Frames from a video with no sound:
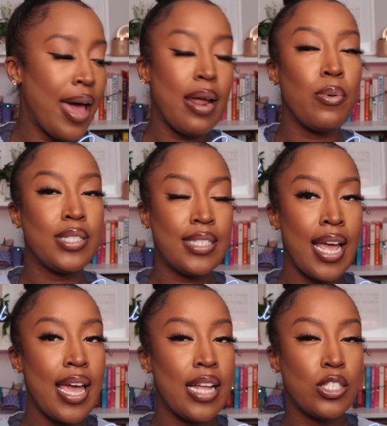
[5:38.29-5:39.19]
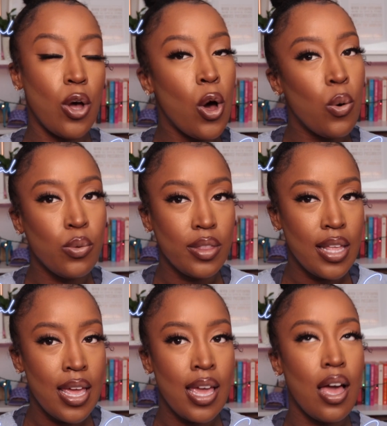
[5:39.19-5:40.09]
And I would say it's
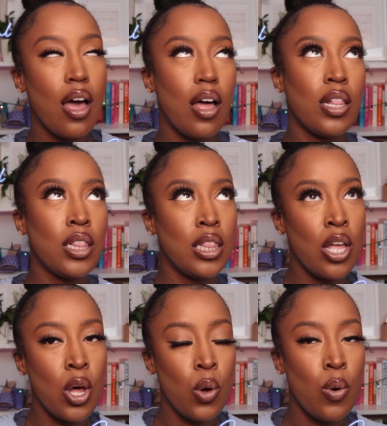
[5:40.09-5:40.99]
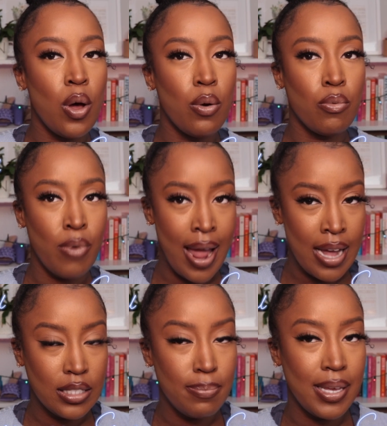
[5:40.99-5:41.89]
only low
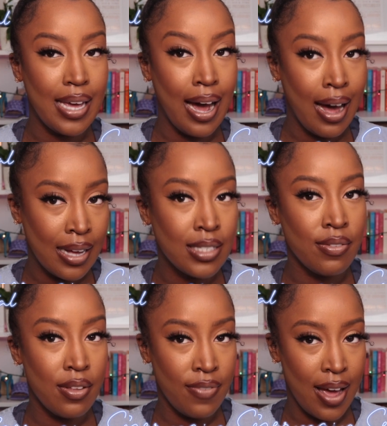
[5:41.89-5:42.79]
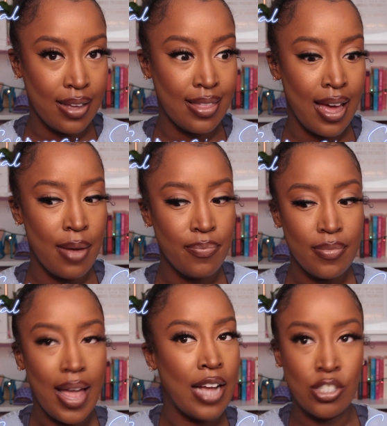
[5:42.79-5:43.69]
ranked because of the fact that
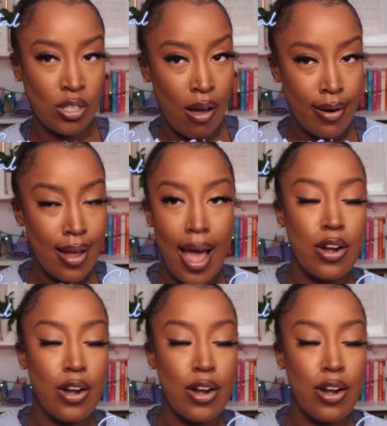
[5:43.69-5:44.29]
I just got it.